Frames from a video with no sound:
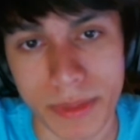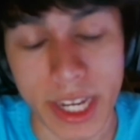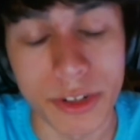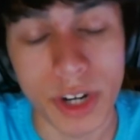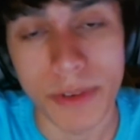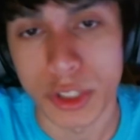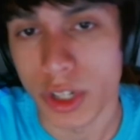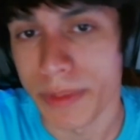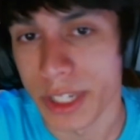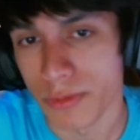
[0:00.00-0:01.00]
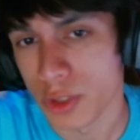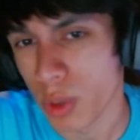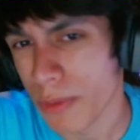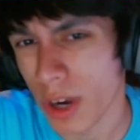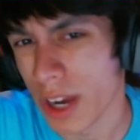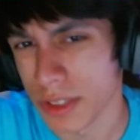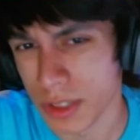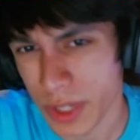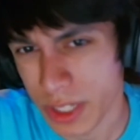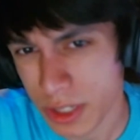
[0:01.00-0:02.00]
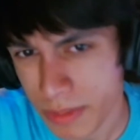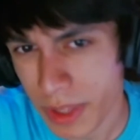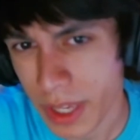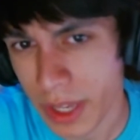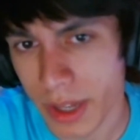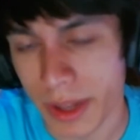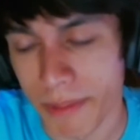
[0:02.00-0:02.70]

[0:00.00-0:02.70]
A Drive was streaming 24 hours on Twitch, and